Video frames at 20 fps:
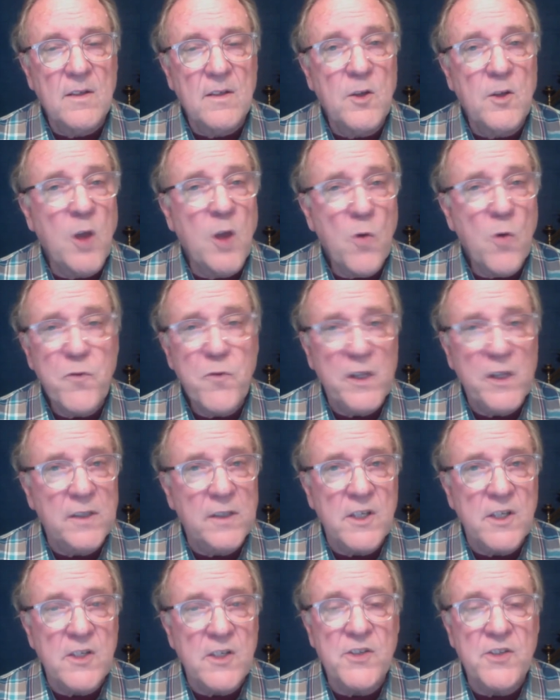No
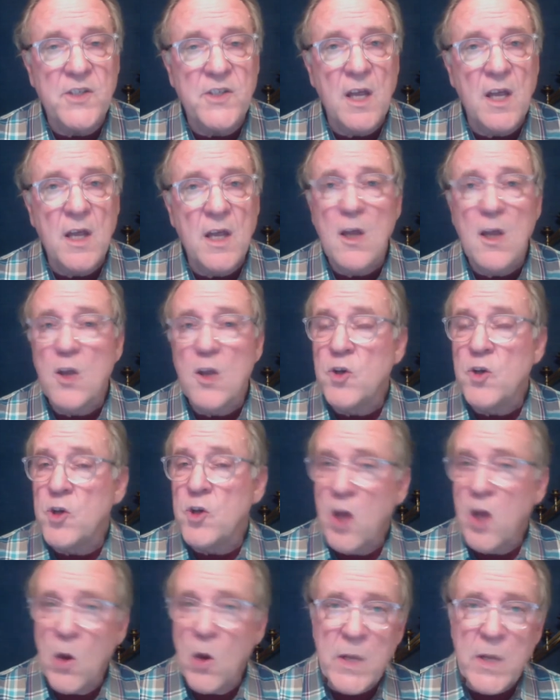filters,
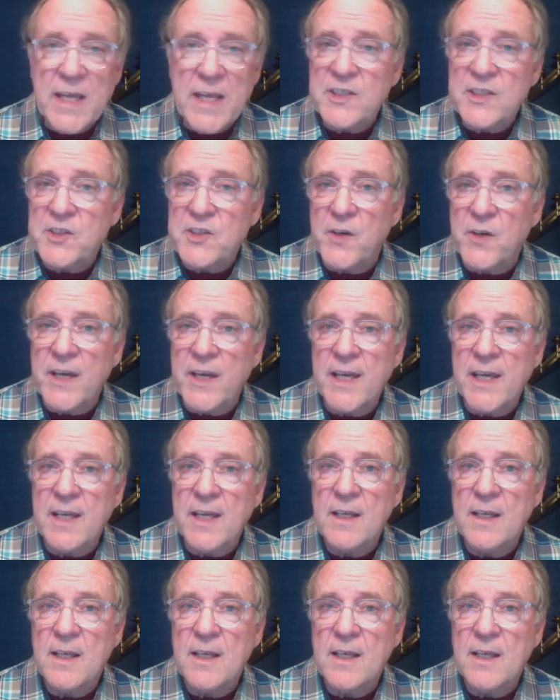no history,